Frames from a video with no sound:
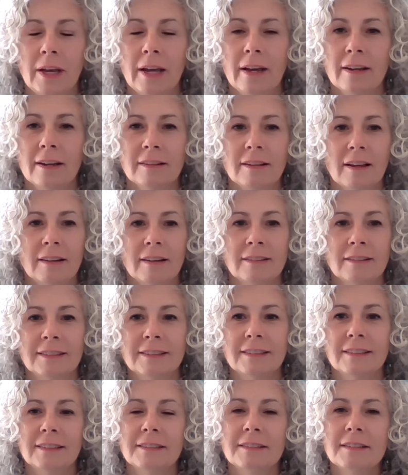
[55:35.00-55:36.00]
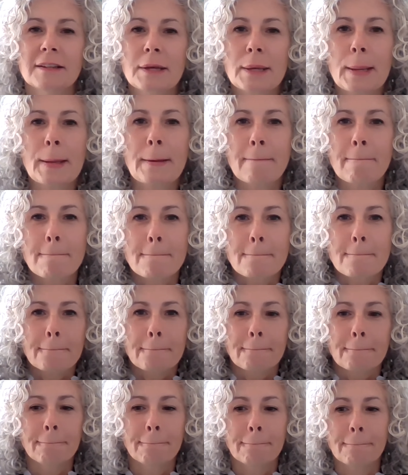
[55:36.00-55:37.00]
yeah. And I think, you know, one of the things that they talk
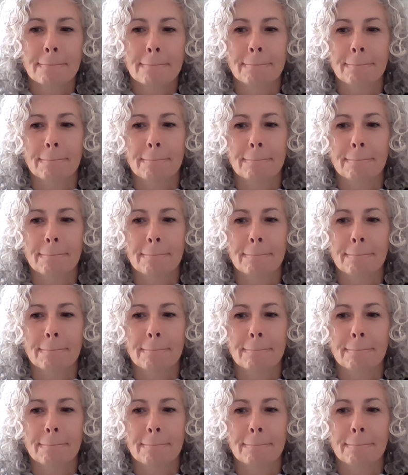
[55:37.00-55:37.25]
about in